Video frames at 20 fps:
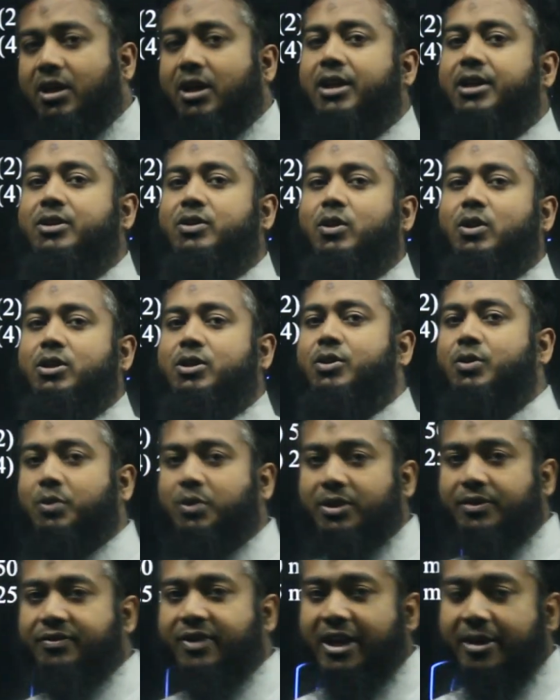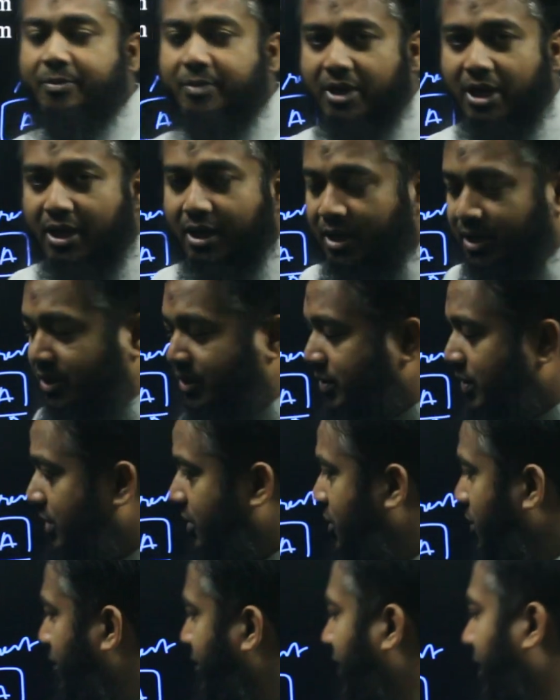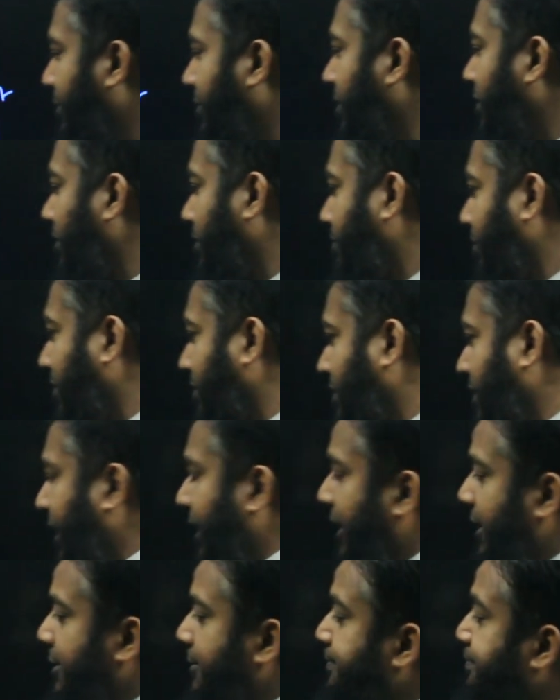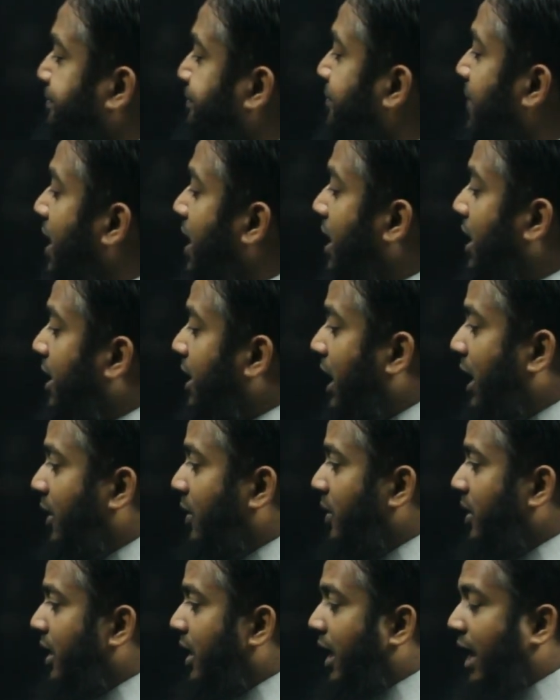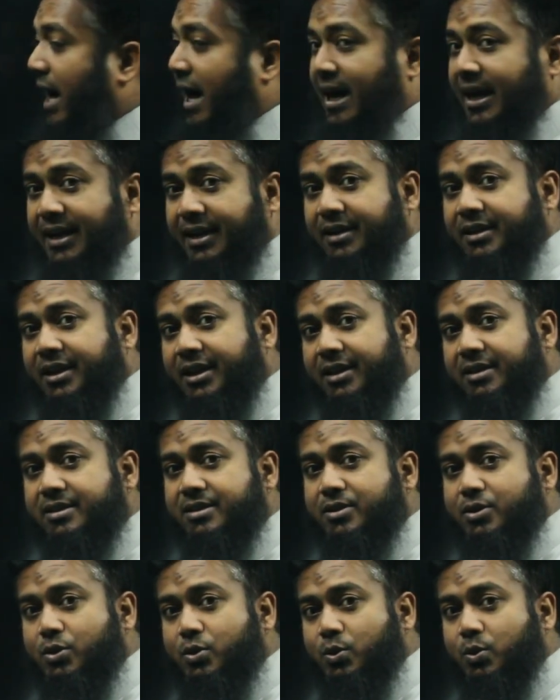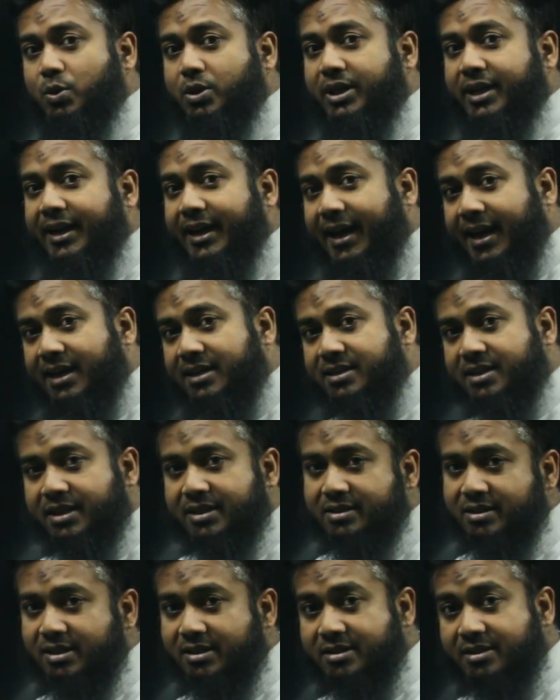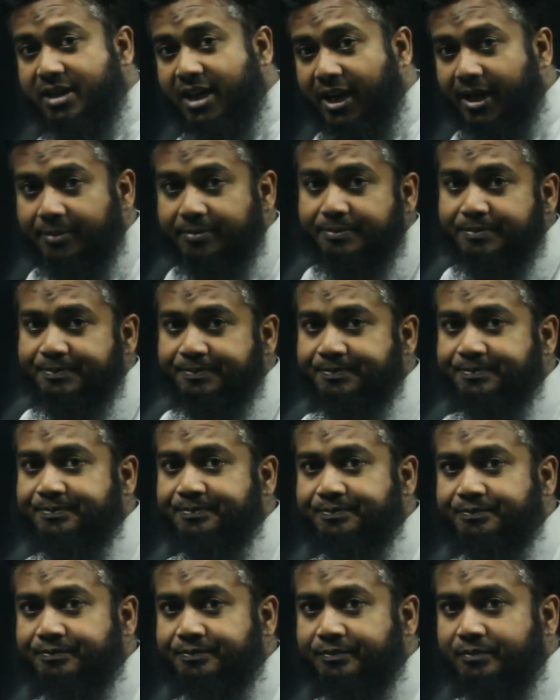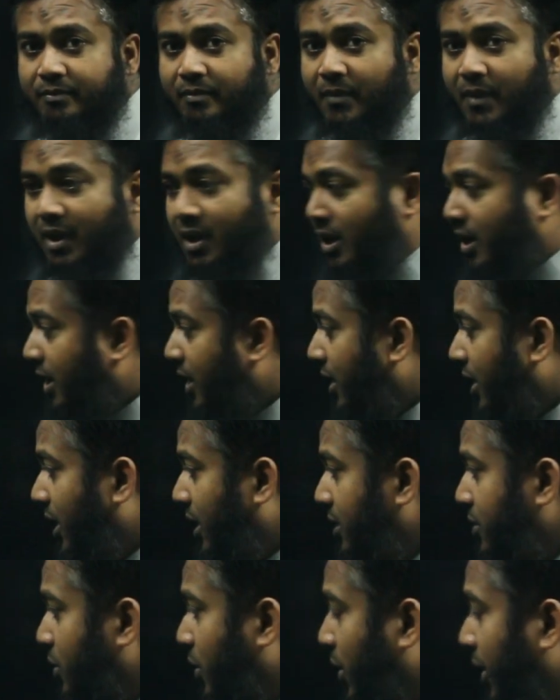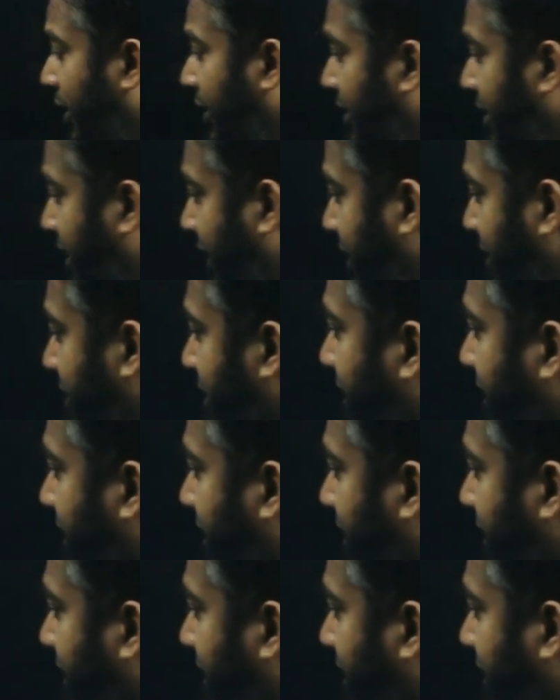it is also 5 meter per second. Now, aren't these two cases the same? So in this